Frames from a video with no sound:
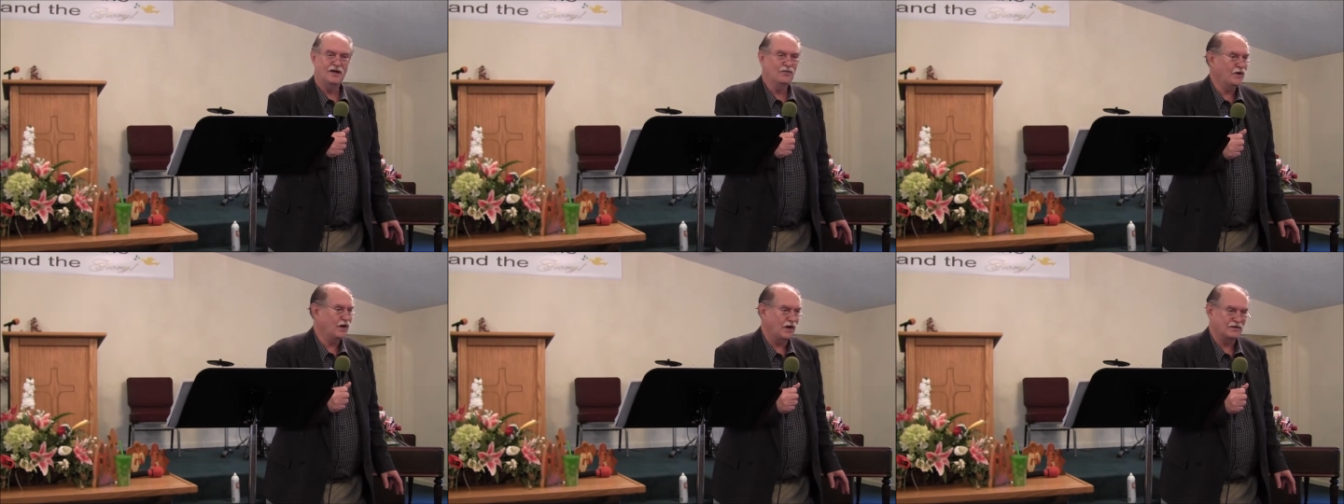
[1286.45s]

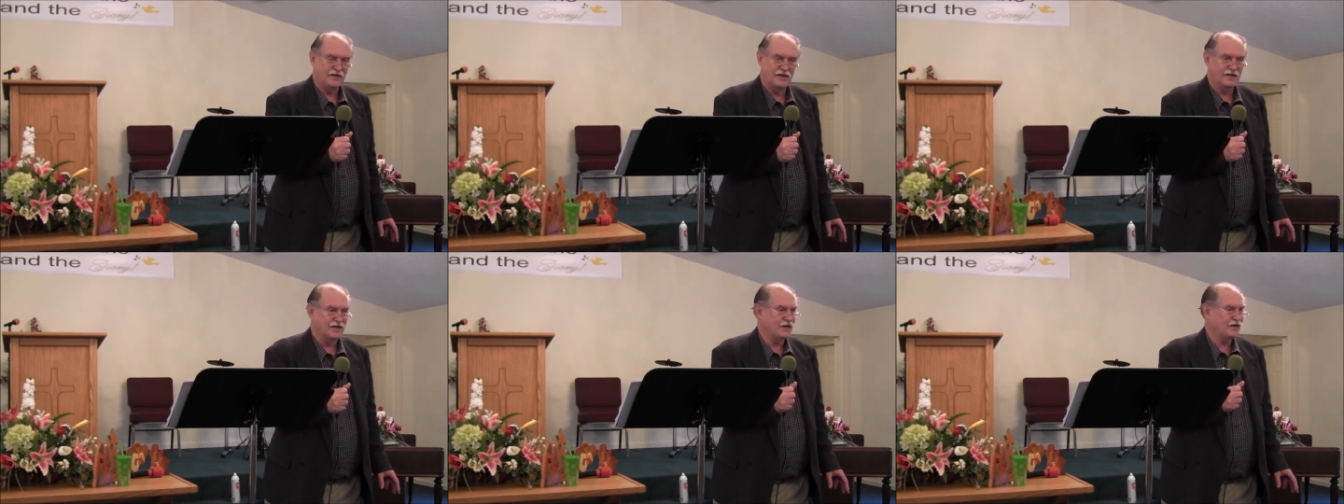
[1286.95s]
We're not
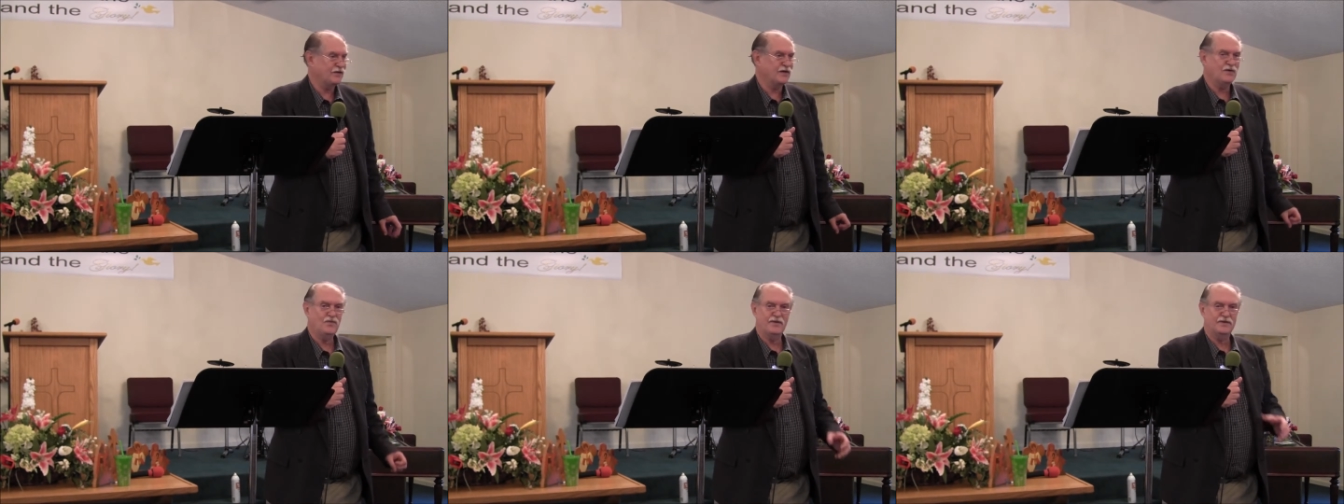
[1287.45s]
taking
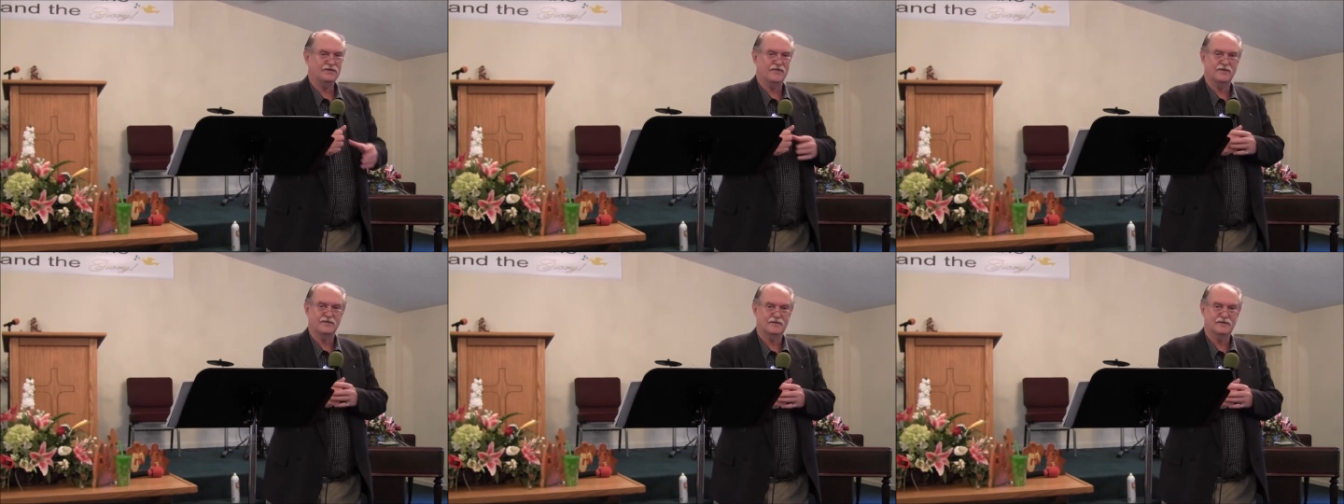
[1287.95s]
anything with us,
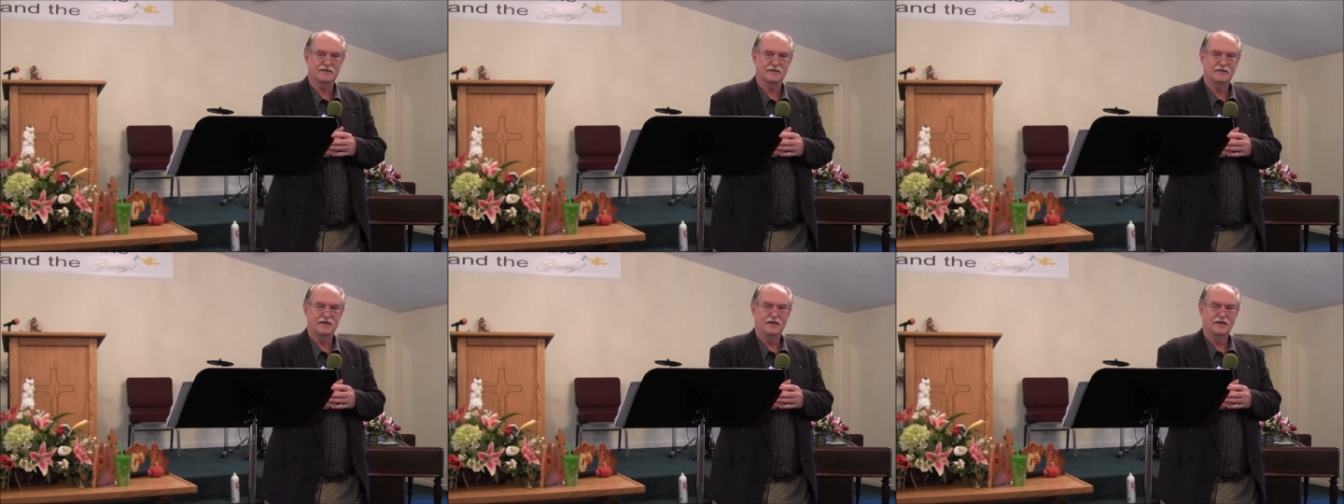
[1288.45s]
folks.
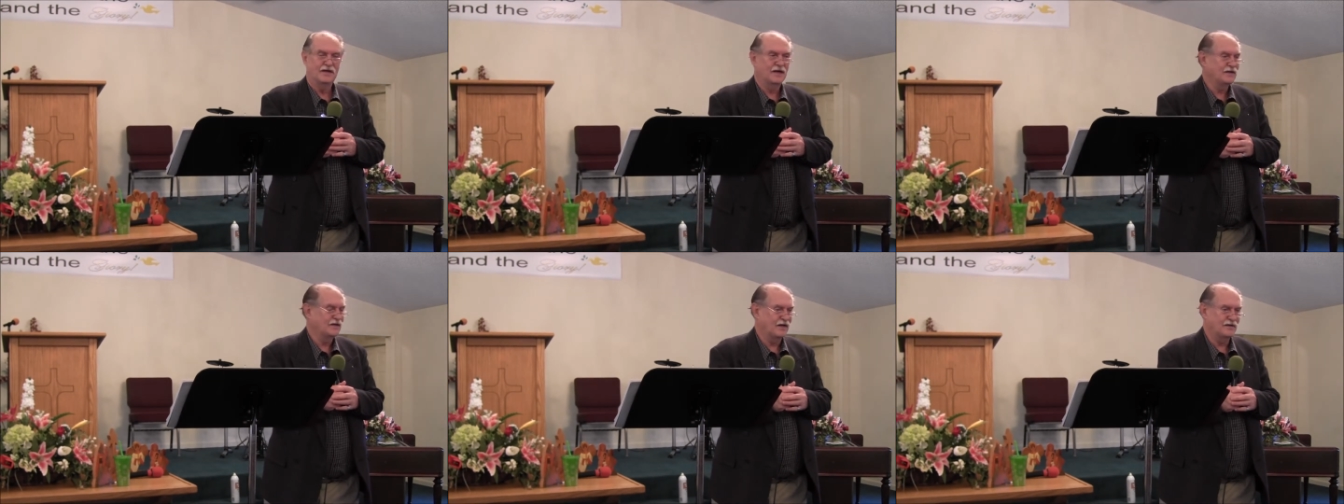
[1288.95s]
That's
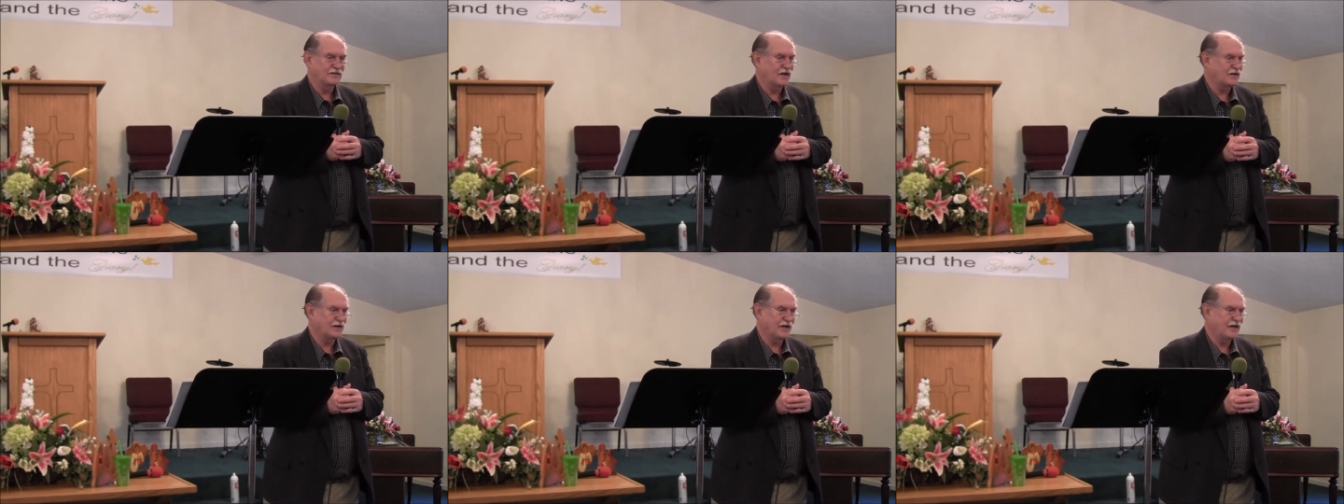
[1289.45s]
exactly right.
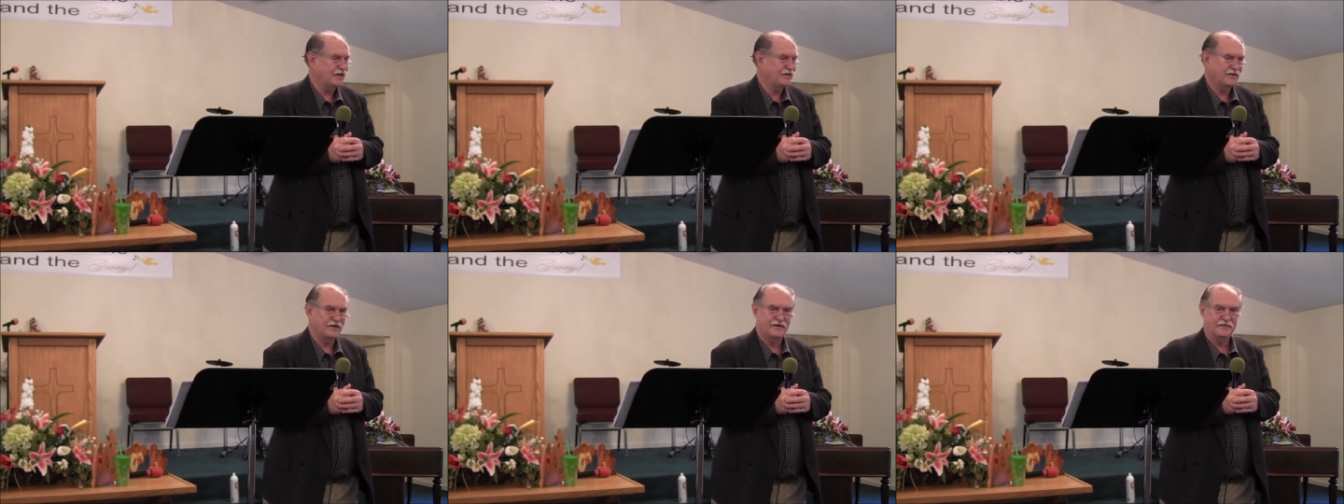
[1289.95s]
Not
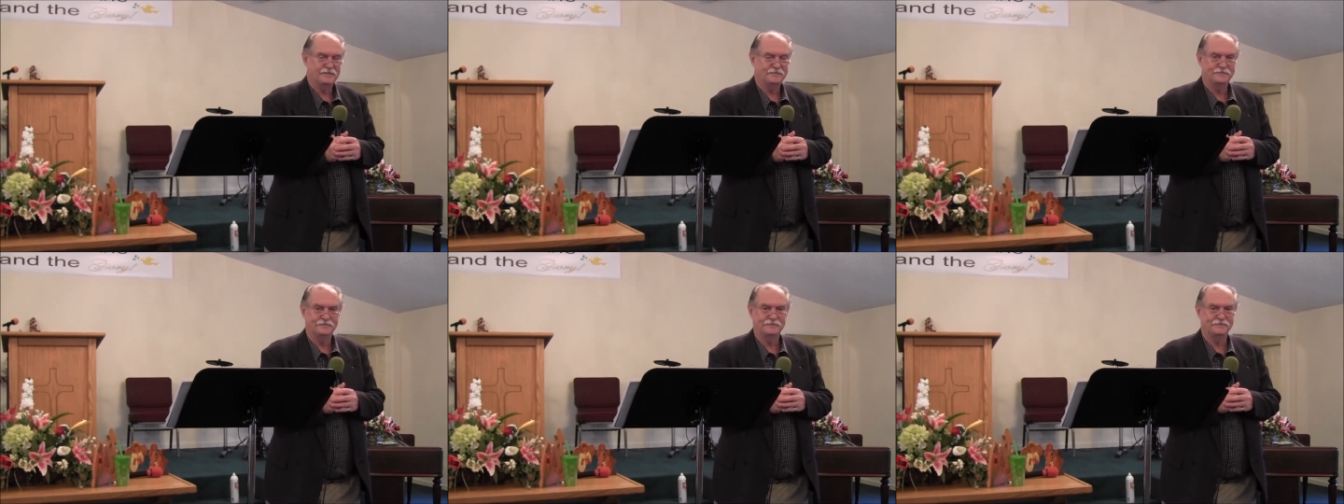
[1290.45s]
anything.
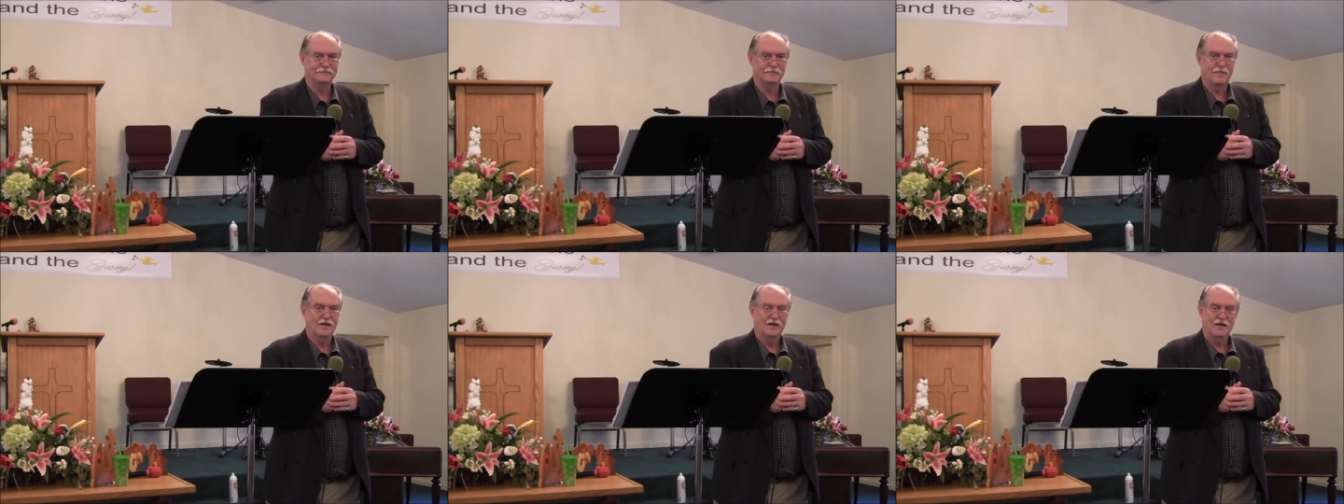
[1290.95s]

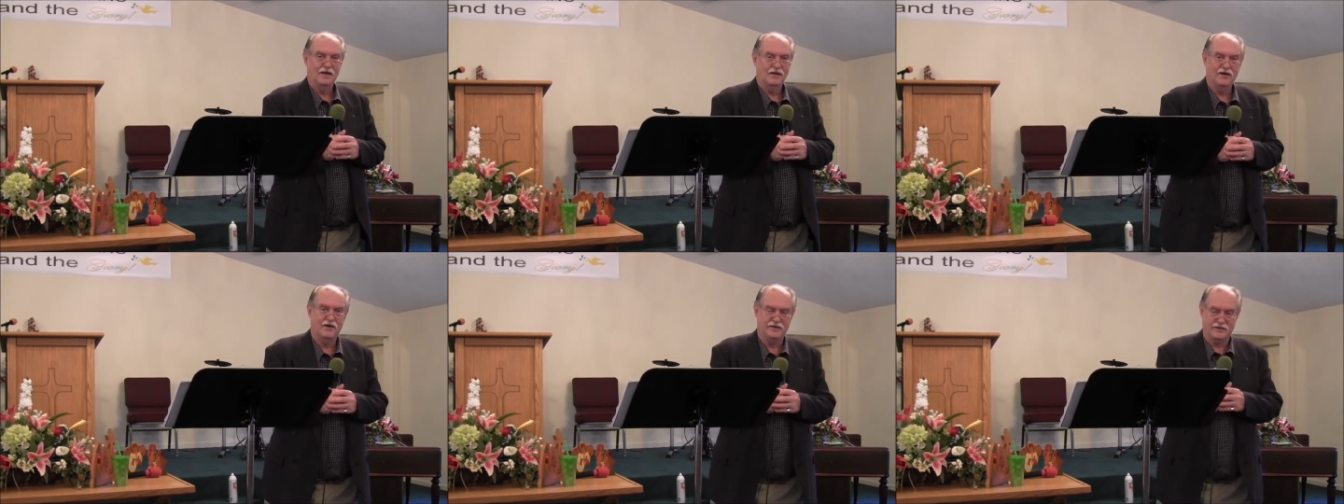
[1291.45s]

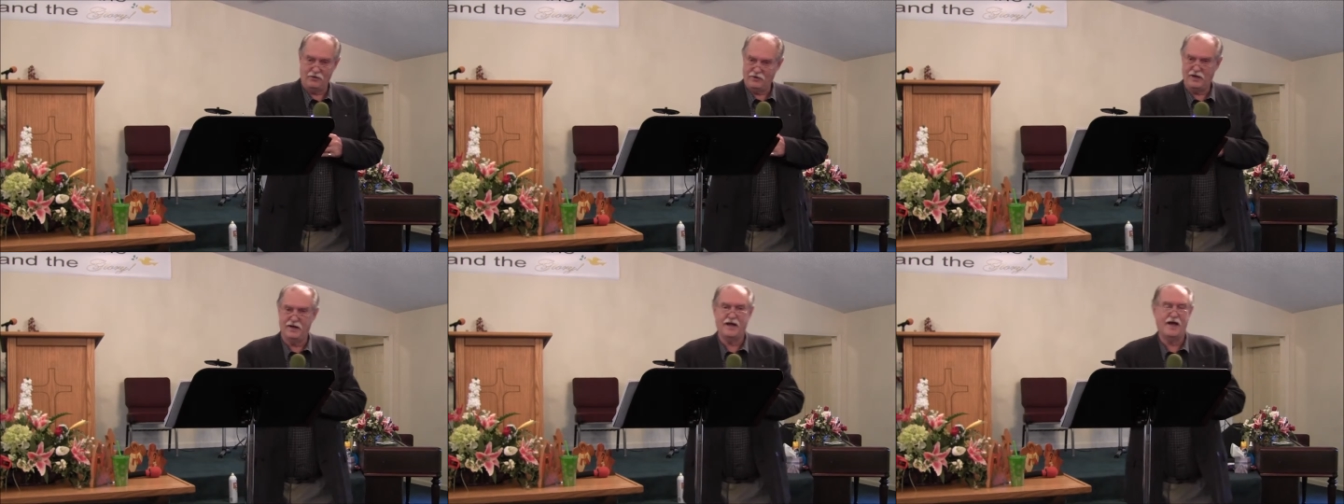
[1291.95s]
You know, it's
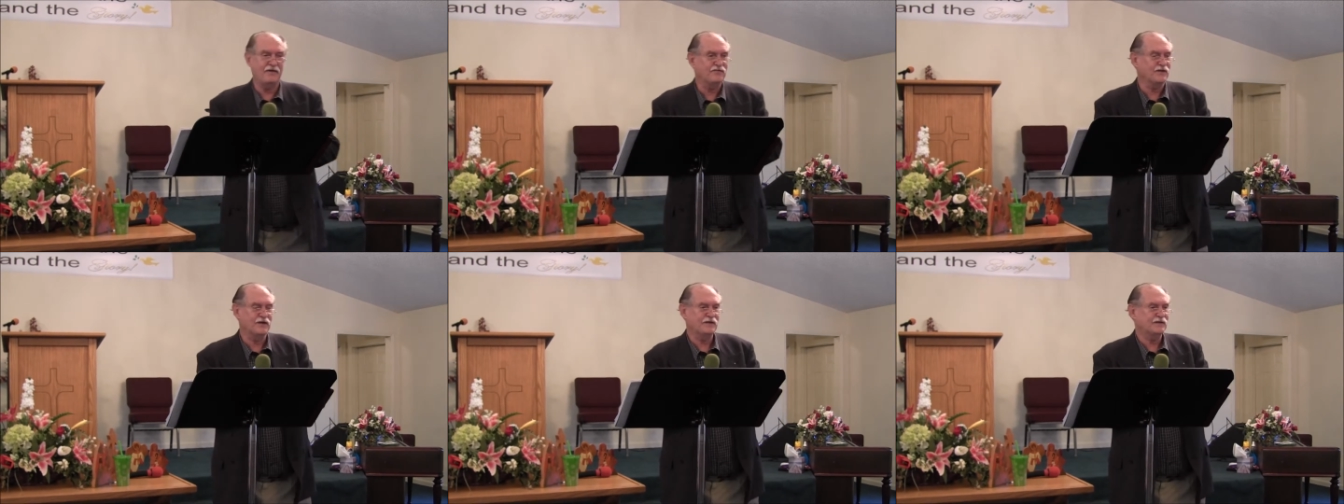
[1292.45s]
okay to have
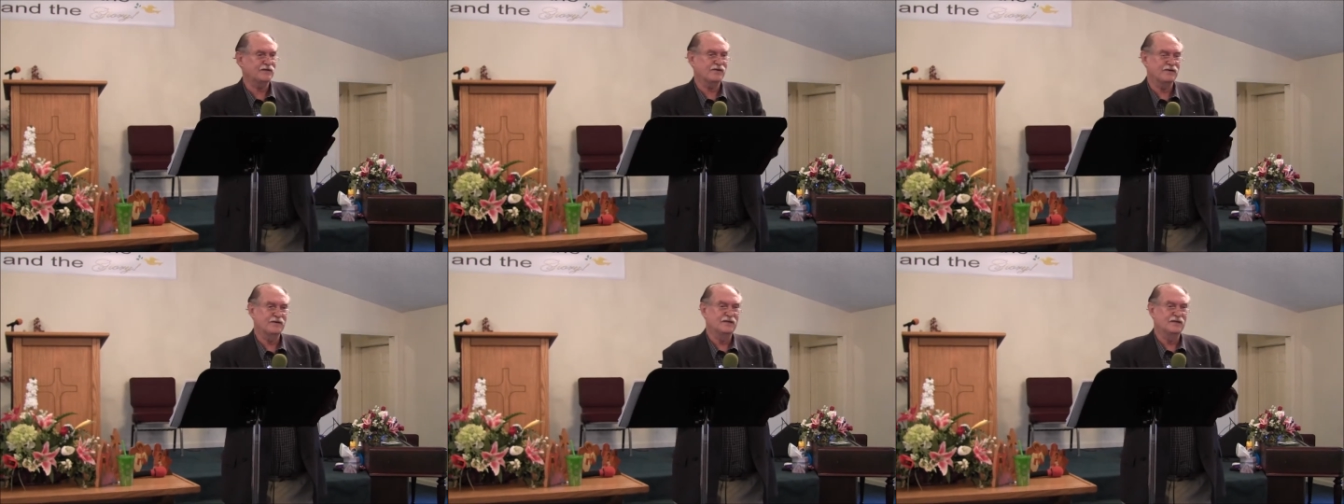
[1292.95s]
things,